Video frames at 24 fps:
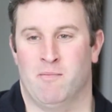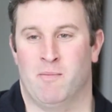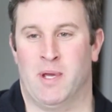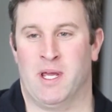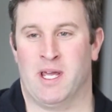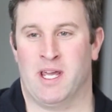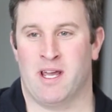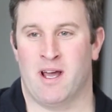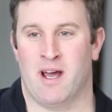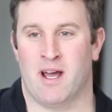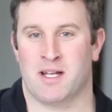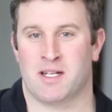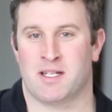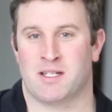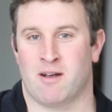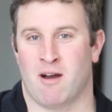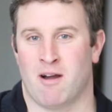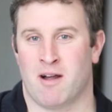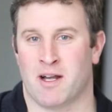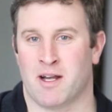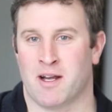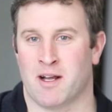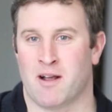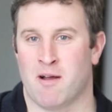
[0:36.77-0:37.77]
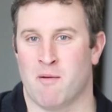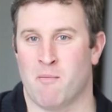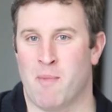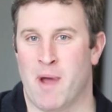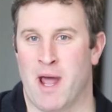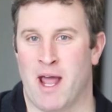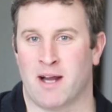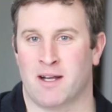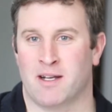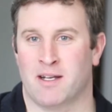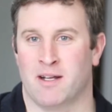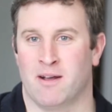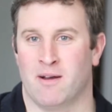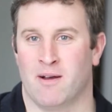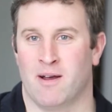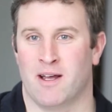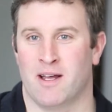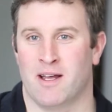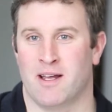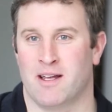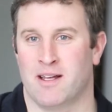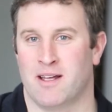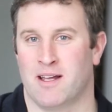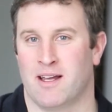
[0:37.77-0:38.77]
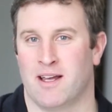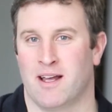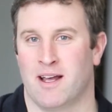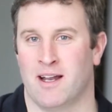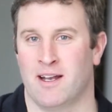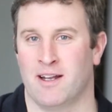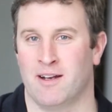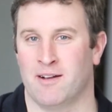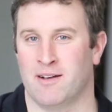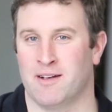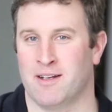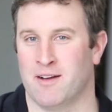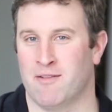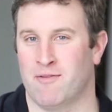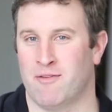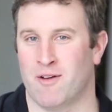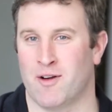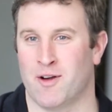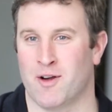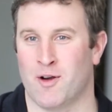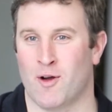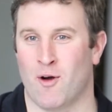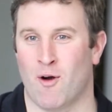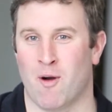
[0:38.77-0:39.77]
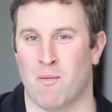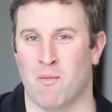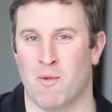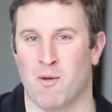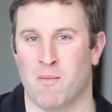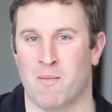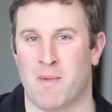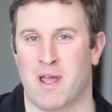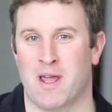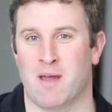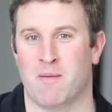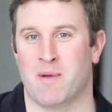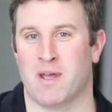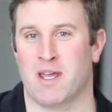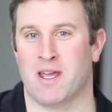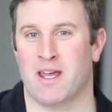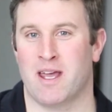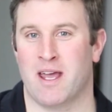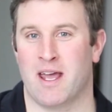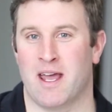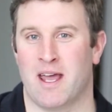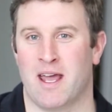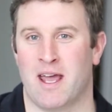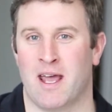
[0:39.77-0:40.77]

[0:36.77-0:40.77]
PEI is starting to come back to a little different normal maybe